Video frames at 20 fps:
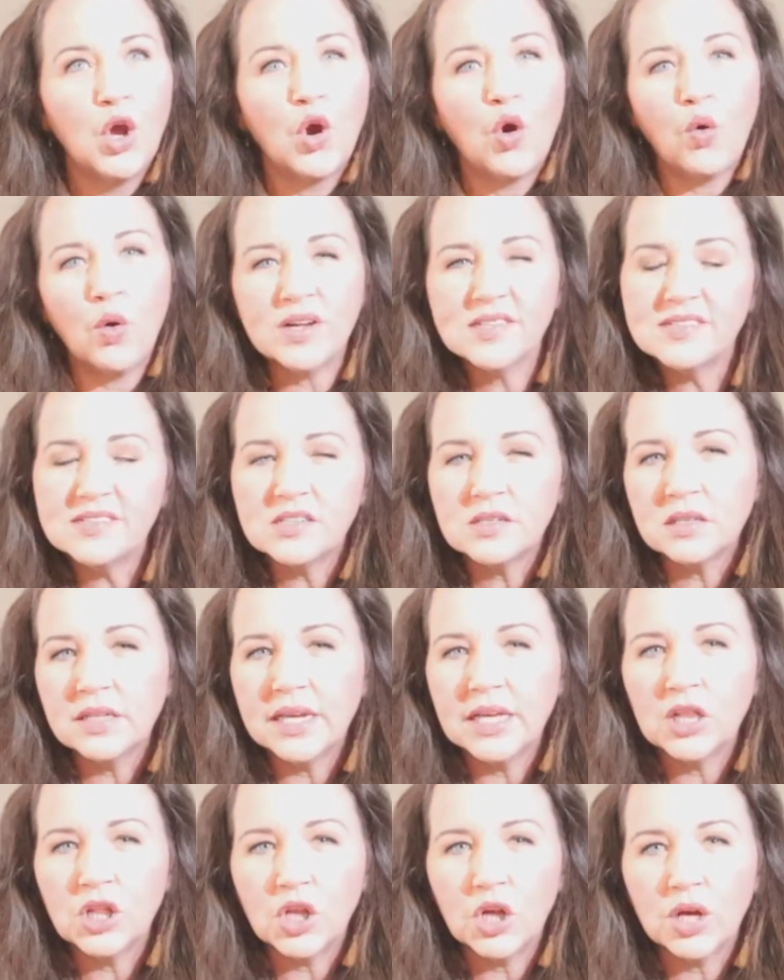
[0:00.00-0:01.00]

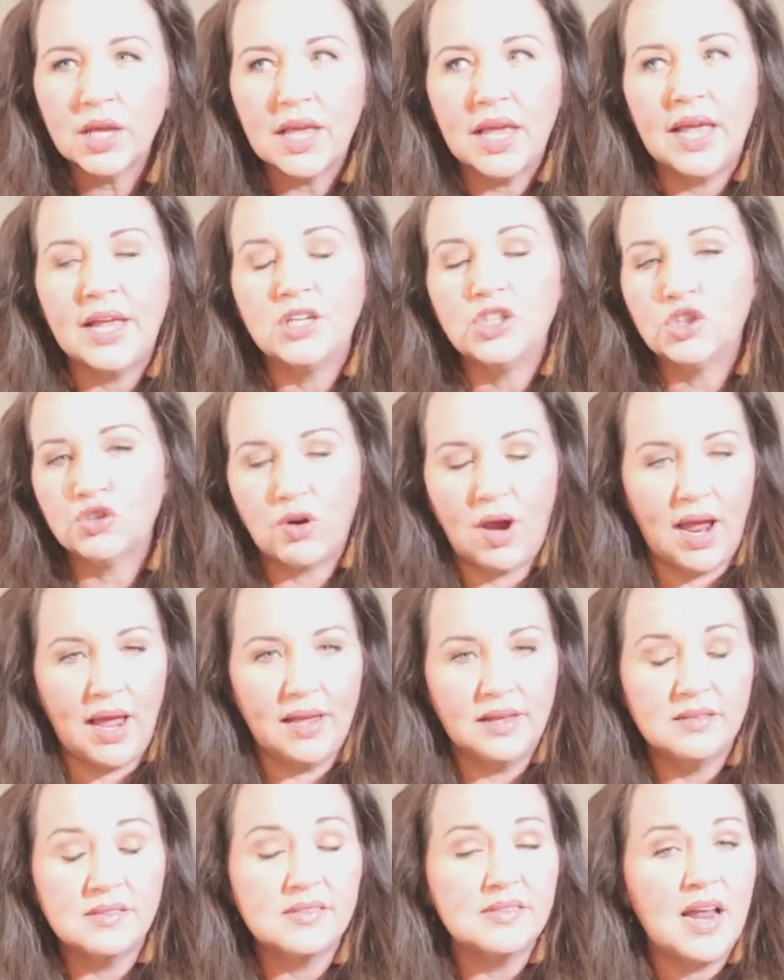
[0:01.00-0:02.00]
crystally looking
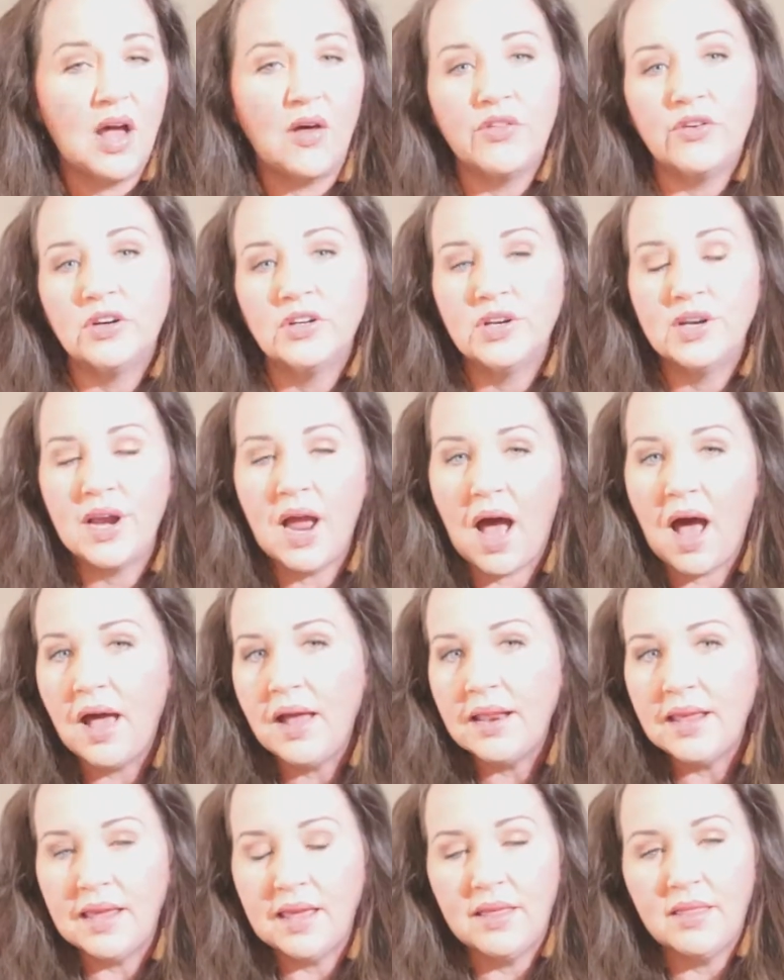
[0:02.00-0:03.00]
trays. Now they're
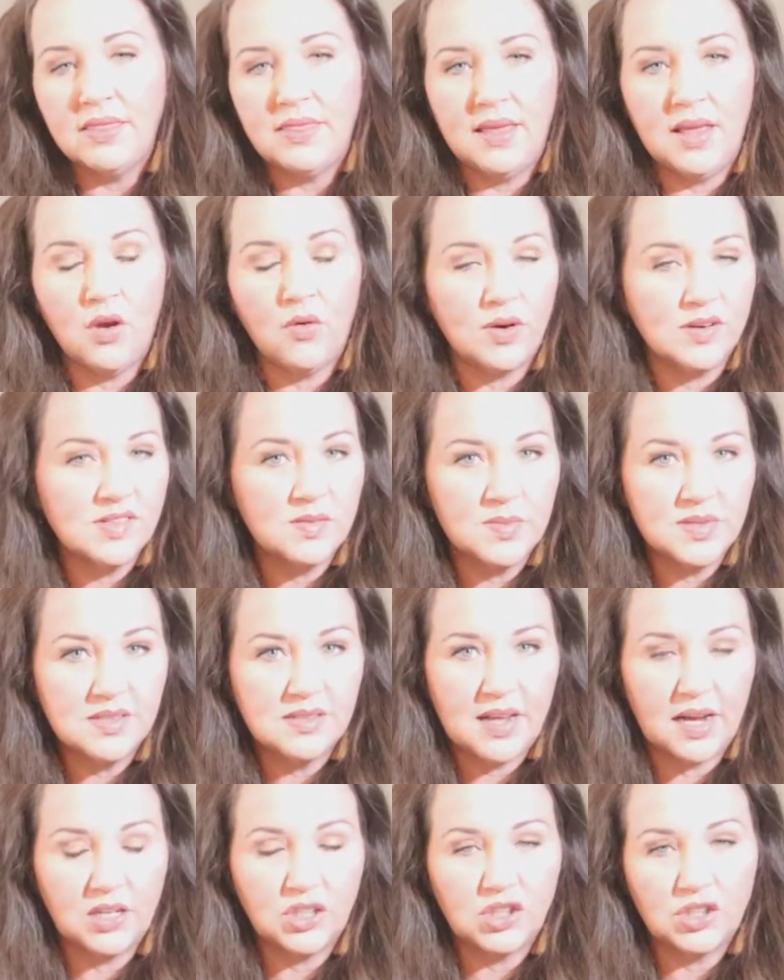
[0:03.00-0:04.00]
not in the Christmas
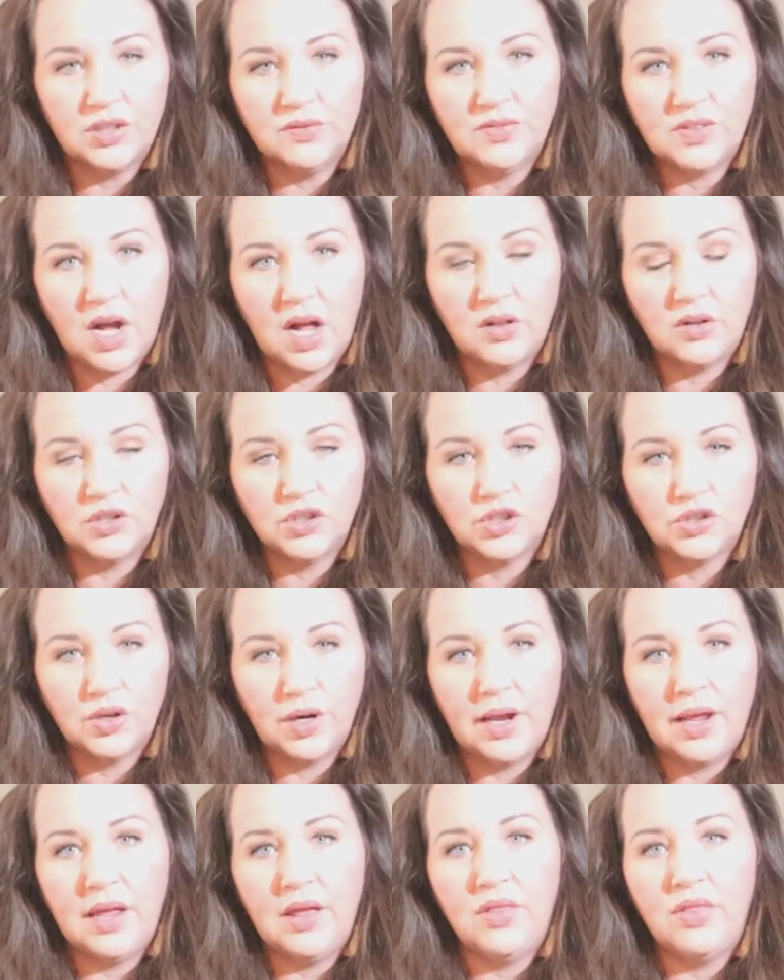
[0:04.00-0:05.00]
section of Dollar
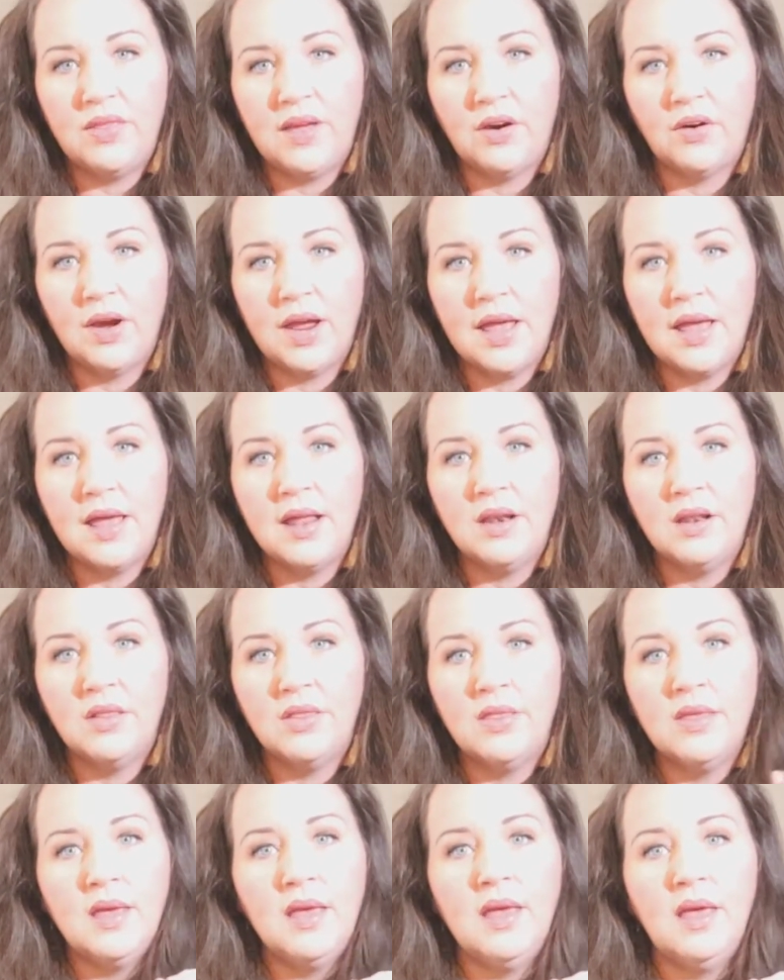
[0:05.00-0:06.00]
Tree, they're
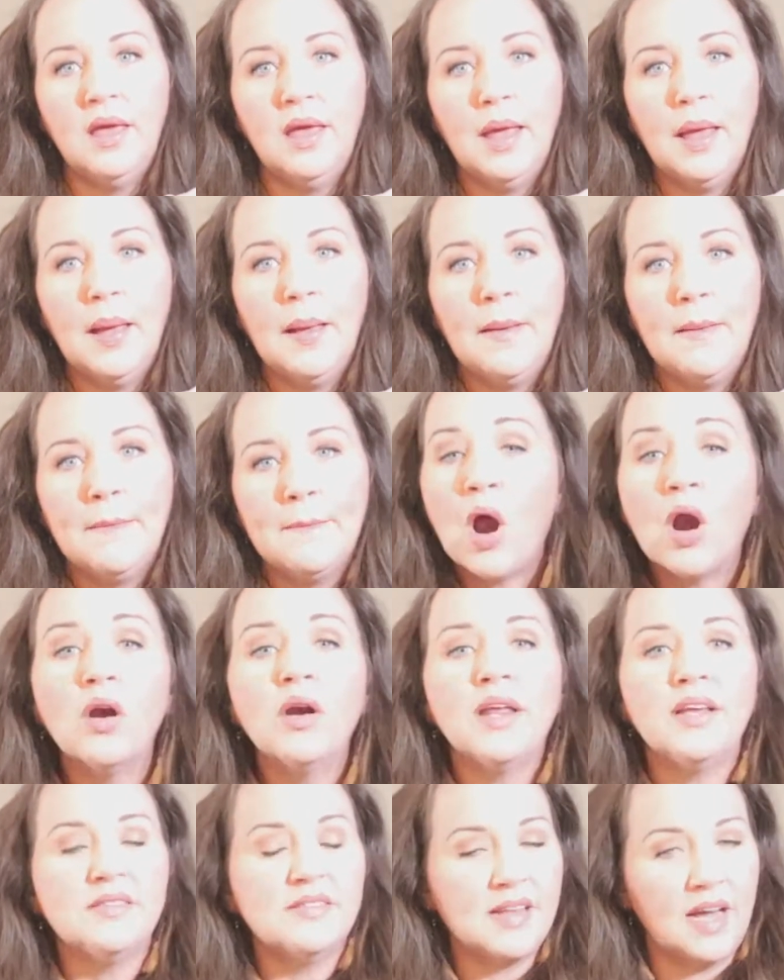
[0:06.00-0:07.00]
in the
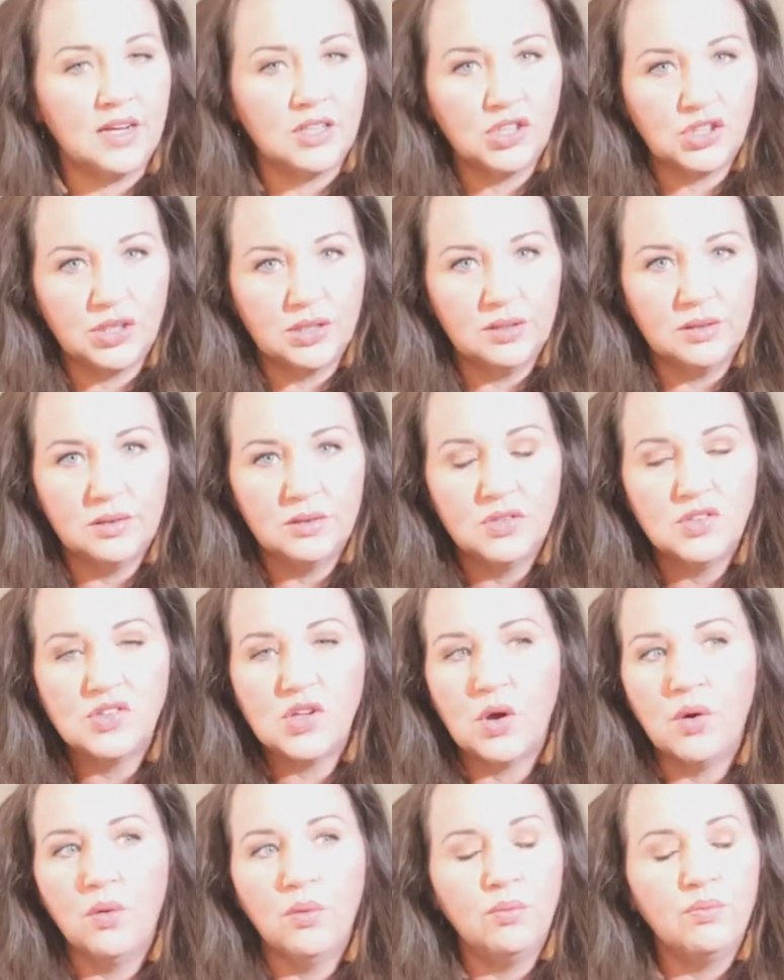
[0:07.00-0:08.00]
party section.
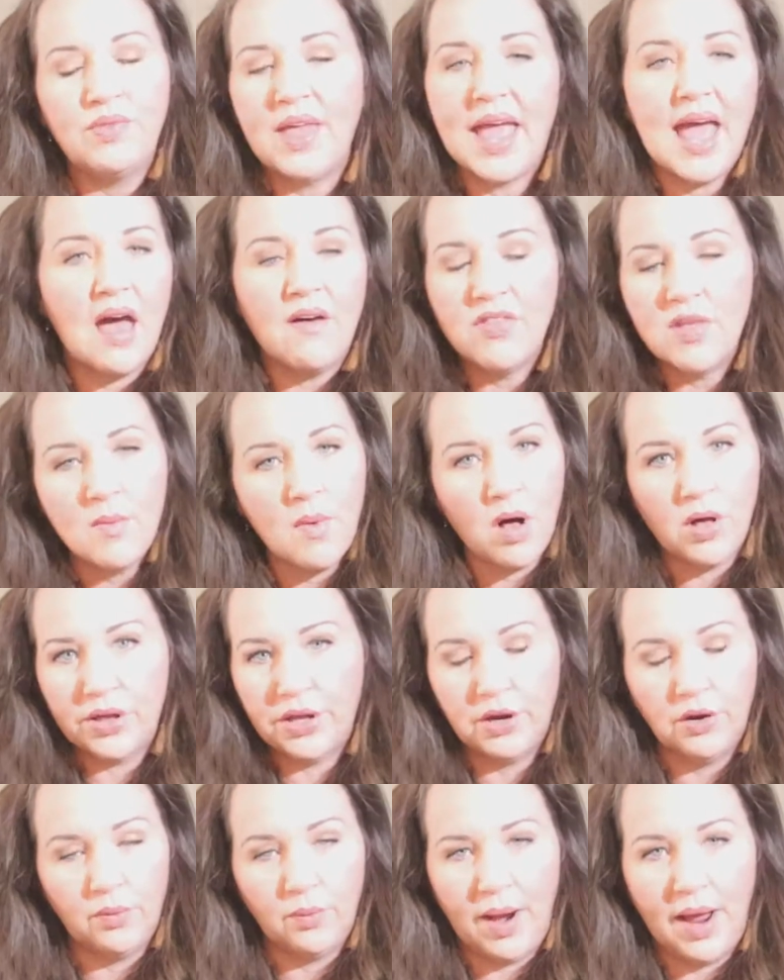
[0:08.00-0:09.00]
So they have them
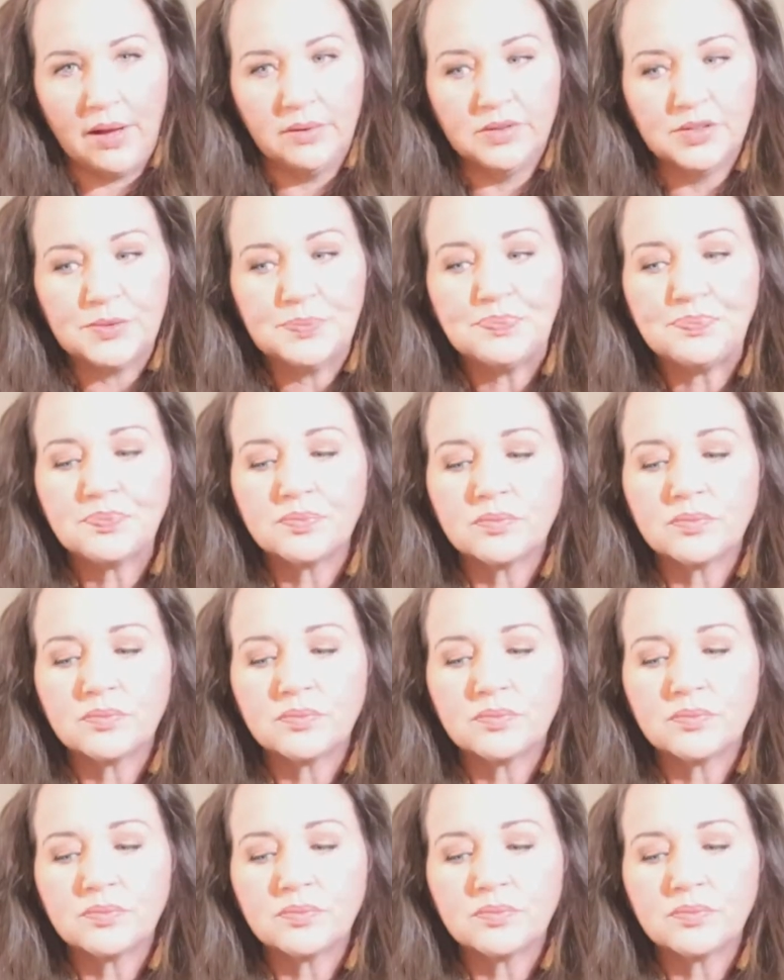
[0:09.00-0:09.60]
all year round.